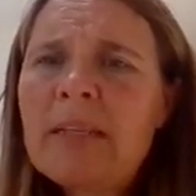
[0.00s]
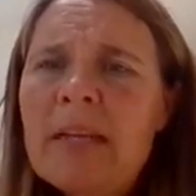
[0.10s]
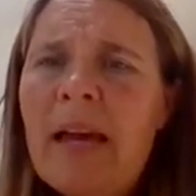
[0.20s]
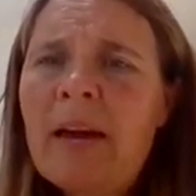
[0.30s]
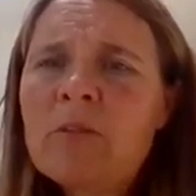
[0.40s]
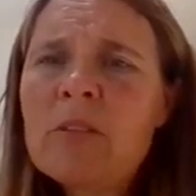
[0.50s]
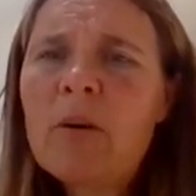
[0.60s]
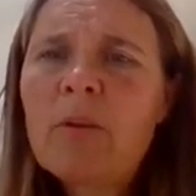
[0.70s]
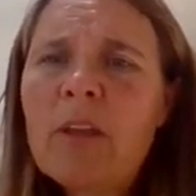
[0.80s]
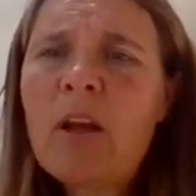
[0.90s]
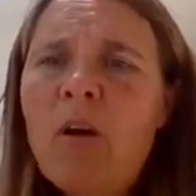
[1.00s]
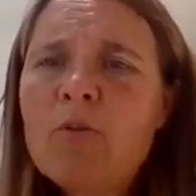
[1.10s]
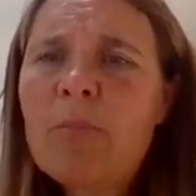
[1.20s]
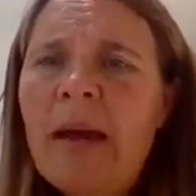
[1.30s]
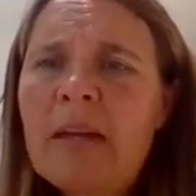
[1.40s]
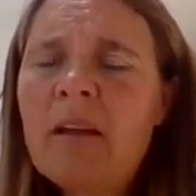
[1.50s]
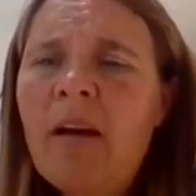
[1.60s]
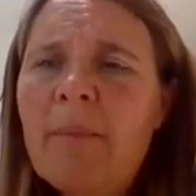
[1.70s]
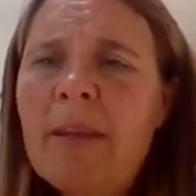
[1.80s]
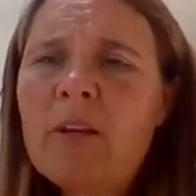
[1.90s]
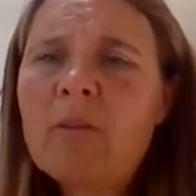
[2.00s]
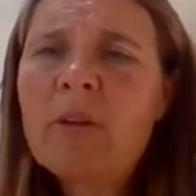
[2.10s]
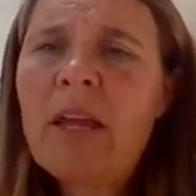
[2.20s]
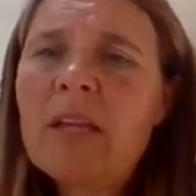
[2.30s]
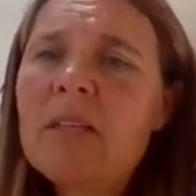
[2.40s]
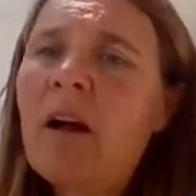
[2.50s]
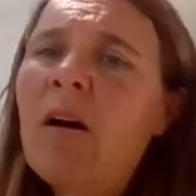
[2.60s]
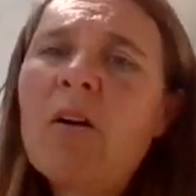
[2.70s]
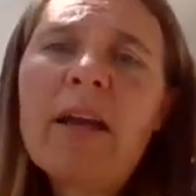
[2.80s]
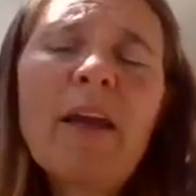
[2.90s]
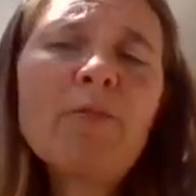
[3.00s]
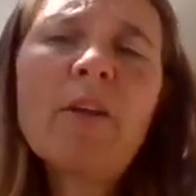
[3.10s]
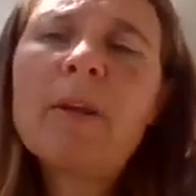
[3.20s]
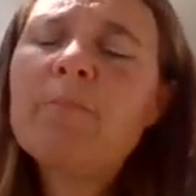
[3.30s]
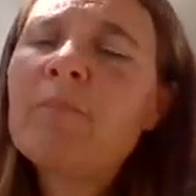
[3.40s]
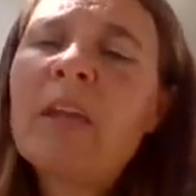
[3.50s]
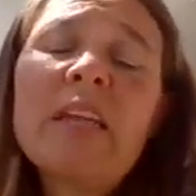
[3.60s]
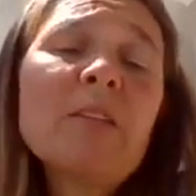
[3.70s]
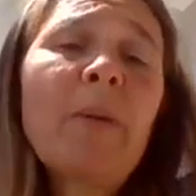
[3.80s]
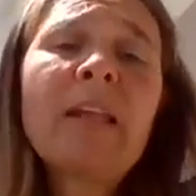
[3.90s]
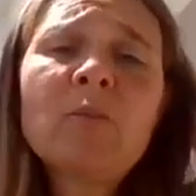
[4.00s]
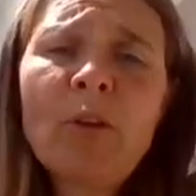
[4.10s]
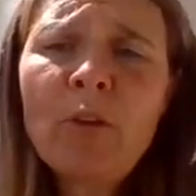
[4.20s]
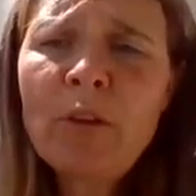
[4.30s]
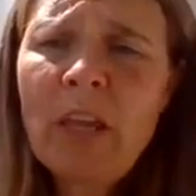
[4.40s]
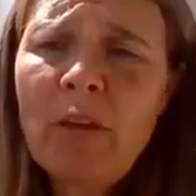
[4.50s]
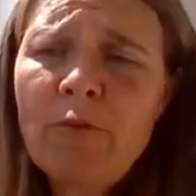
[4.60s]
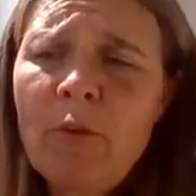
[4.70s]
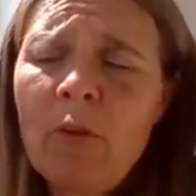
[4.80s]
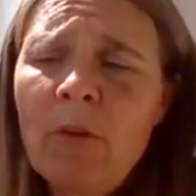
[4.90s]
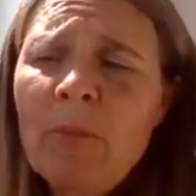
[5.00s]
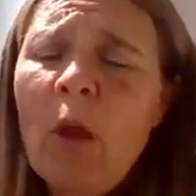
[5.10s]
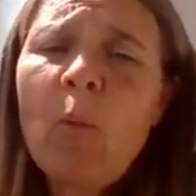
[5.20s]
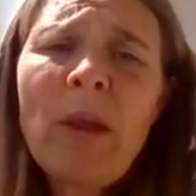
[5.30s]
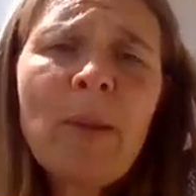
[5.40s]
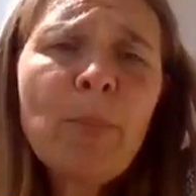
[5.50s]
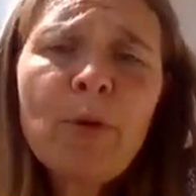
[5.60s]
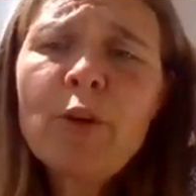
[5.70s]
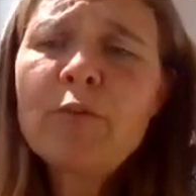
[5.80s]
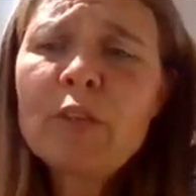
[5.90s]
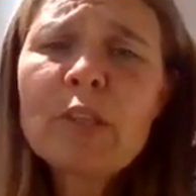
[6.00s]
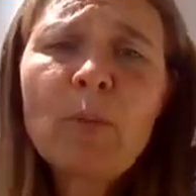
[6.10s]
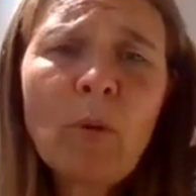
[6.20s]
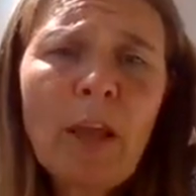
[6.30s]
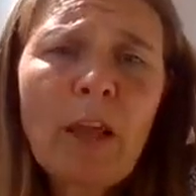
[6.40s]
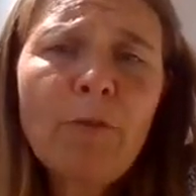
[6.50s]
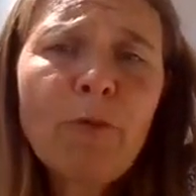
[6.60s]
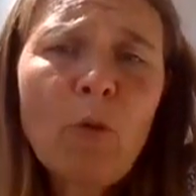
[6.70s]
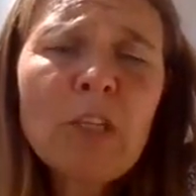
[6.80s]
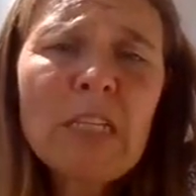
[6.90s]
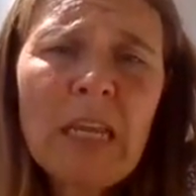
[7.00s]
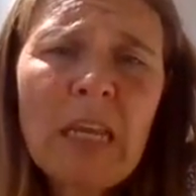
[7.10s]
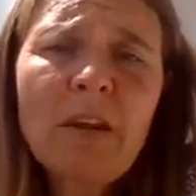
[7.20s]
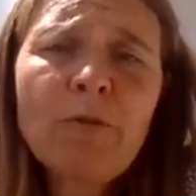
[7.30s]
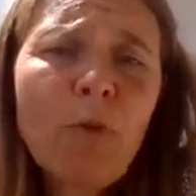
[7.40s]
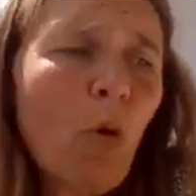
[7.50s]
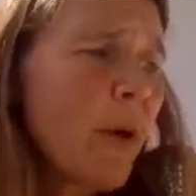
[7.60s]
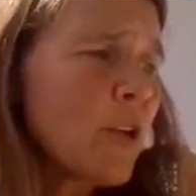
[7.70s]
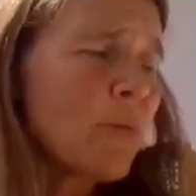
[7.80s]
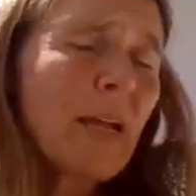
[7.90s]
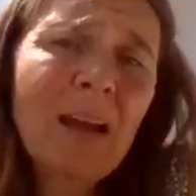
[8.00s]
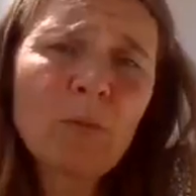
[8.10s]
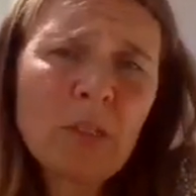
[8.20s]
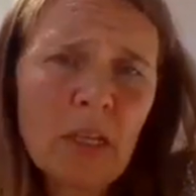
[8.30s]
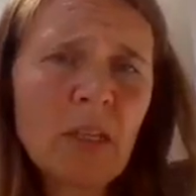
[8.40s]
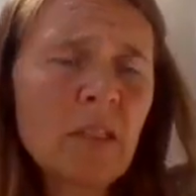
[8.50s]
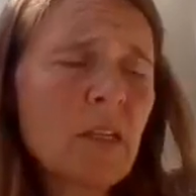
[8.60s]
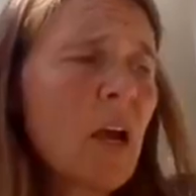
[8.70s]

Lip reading: to house with a gold band, high medical needs? Oh, Catherine, it depends what you're looking for. We approved this morning 14 four-bedroom houses,